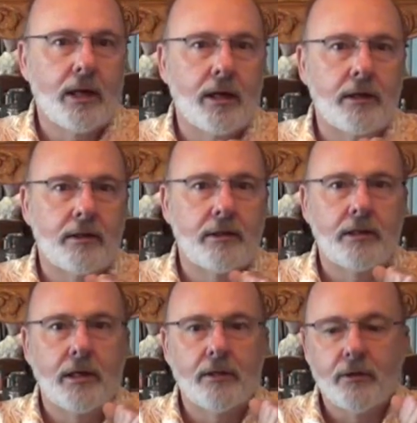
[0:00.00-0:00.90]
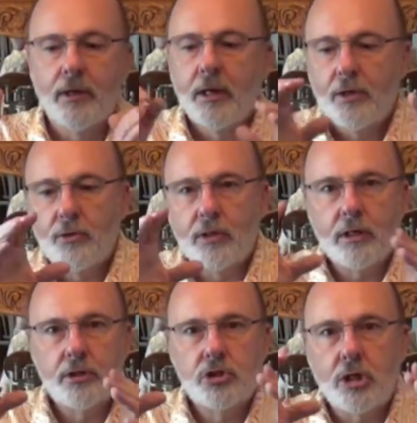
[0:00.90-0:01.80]
or not than the other, you
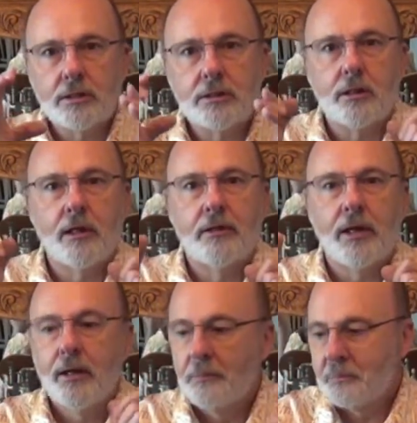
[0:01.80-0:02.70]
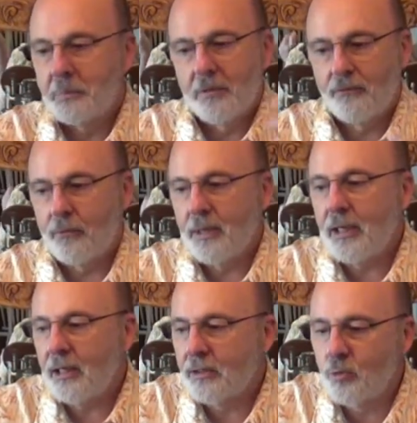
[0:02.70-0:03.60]
can adjust all that. For
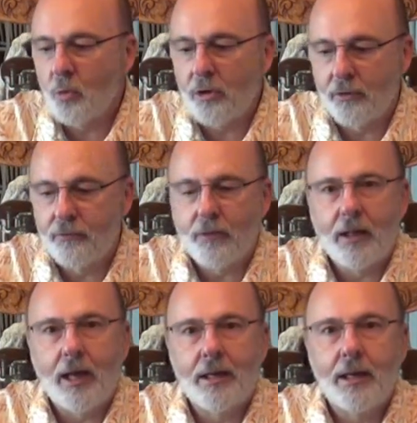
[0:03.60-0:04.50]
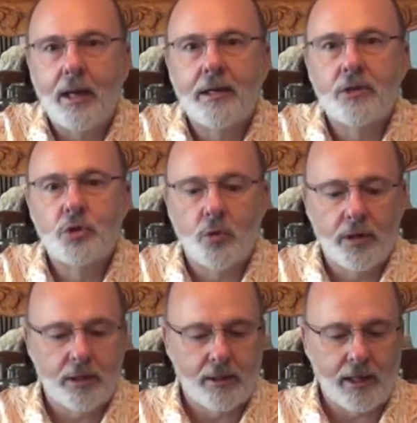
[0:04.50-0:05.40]
me, it's wonderful. I
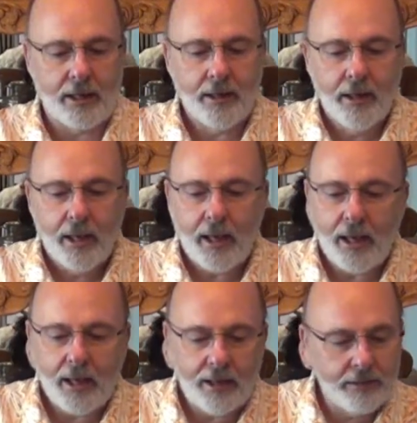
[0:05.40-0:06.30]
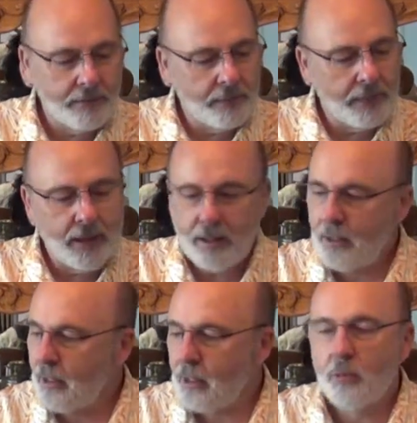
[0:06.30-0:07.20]
enjoy it a lot, and
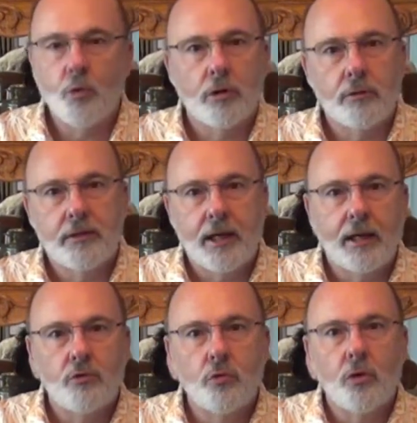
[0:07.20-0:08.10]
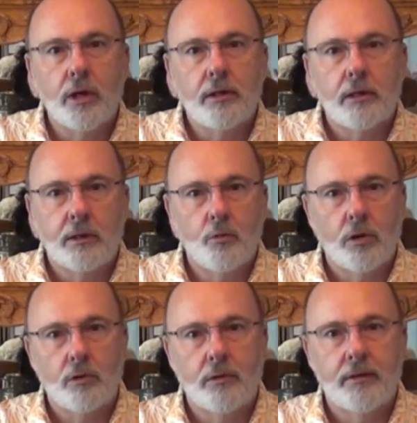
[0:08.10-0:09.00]
it can work with the Android, it can
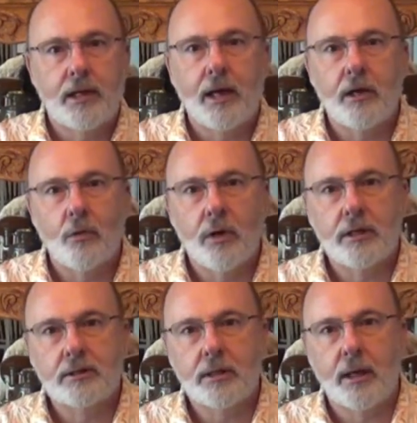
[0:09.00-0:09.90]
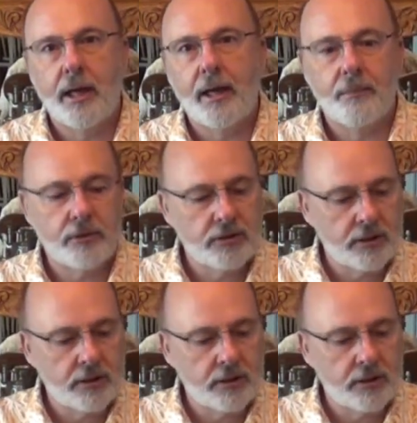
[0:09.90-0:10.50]
work with the iOS, Apple